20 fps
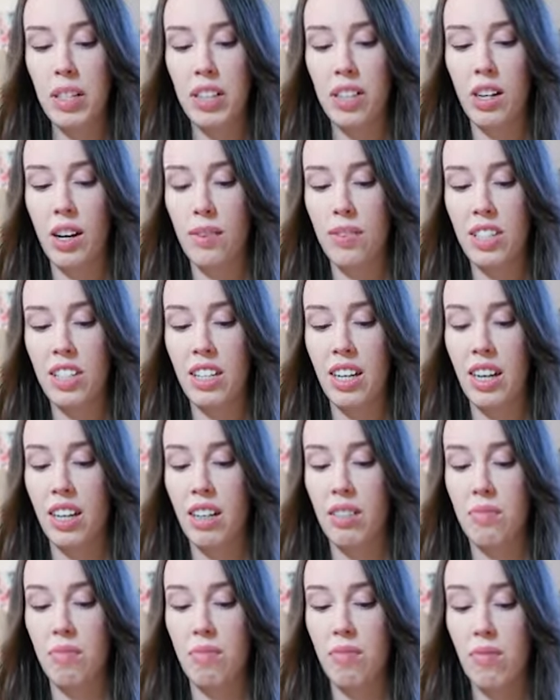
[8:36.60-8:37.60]
that I've
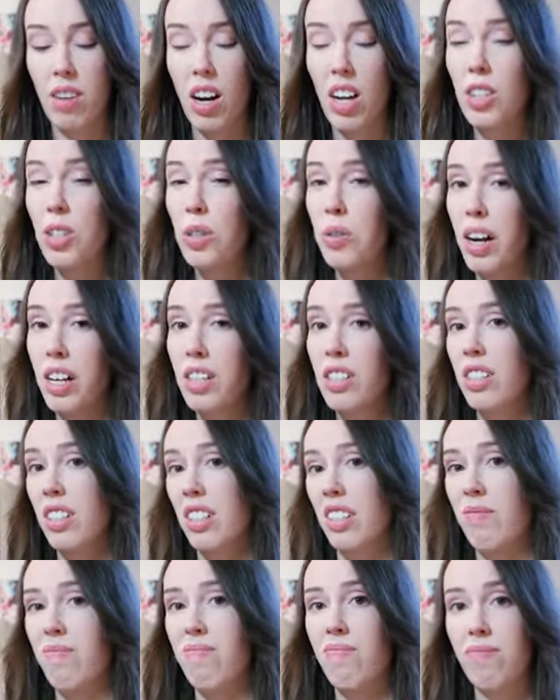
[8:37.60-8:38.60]
seen, I do
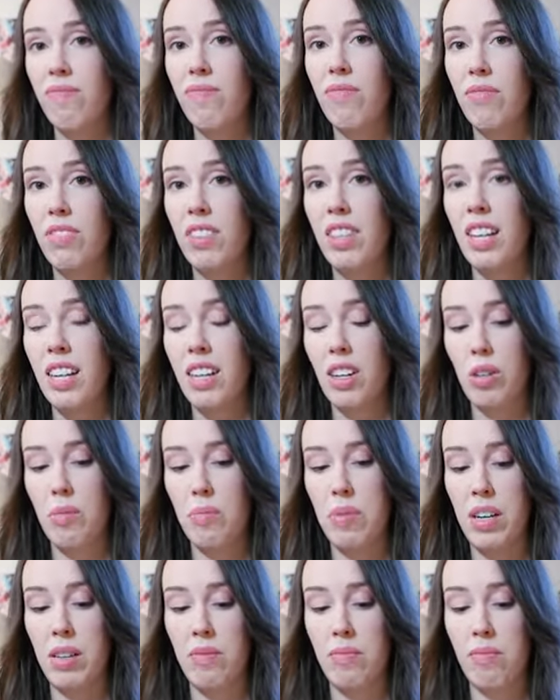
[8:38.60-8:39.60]
actually think it'll
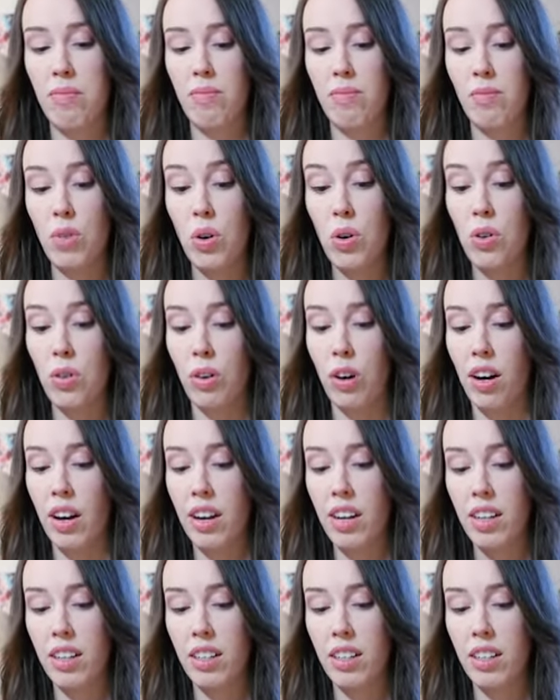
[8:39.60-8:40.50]
be alright.